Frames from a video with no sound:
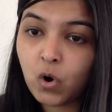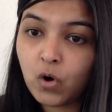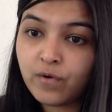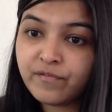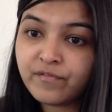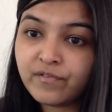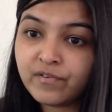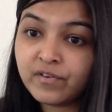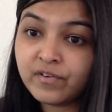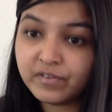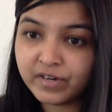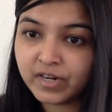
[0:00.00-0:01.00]
of
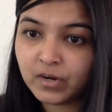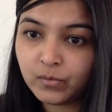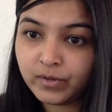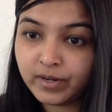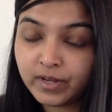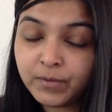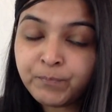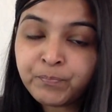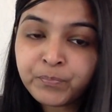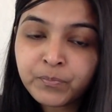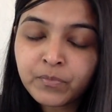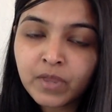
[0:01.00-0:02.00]
recovery,
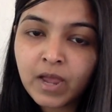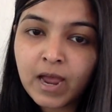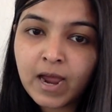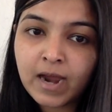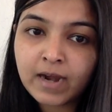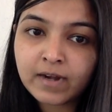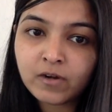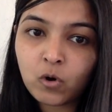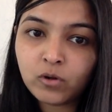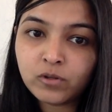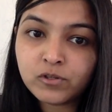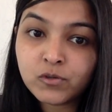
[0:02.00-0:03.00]
and
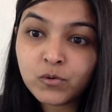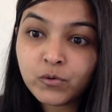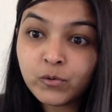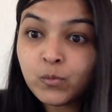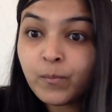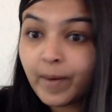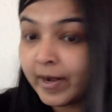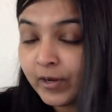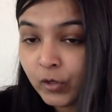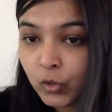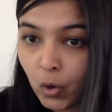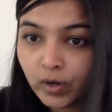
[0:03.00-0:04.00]
also you might
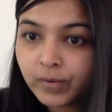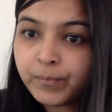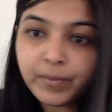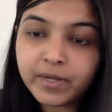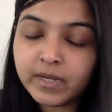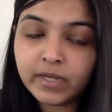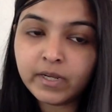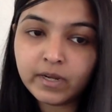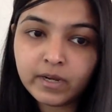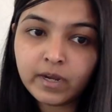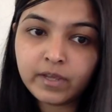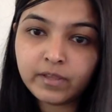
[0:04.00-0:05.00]
not be
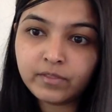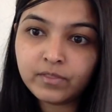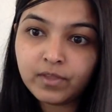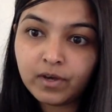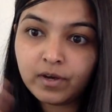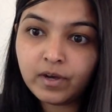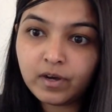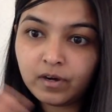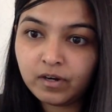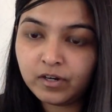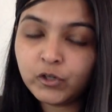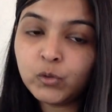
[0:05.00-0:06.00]
in
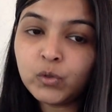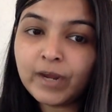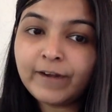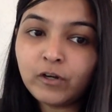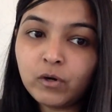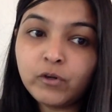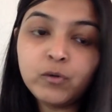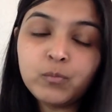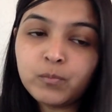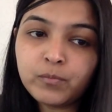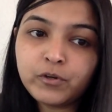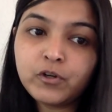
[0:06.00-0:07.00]

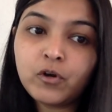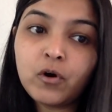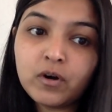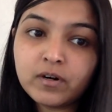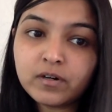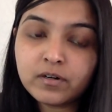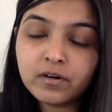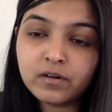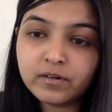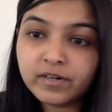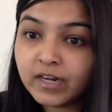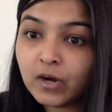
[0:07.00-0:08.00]
your
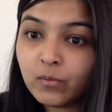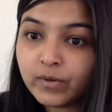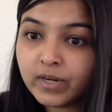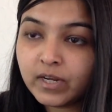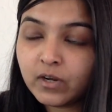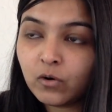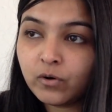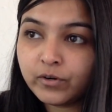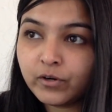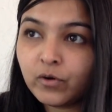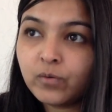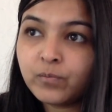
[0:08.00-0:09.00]
recovery or
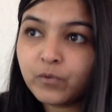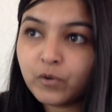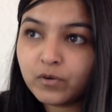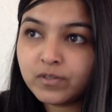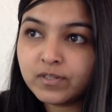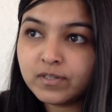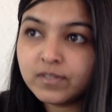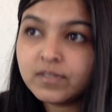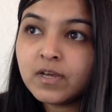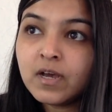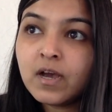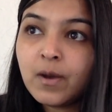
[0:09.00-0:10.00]
your process
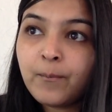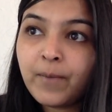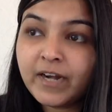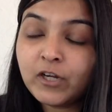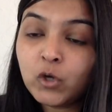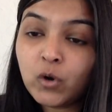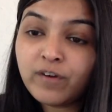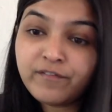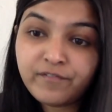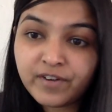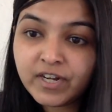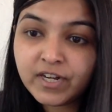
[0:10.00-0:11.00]
might not
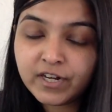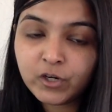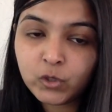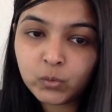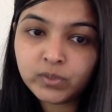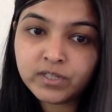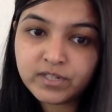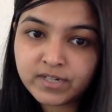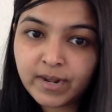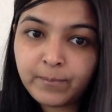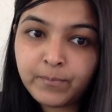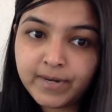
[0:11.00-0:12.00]
fit into this
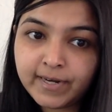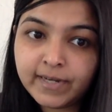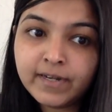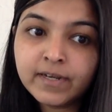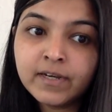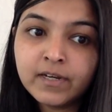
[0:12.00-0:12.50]
template.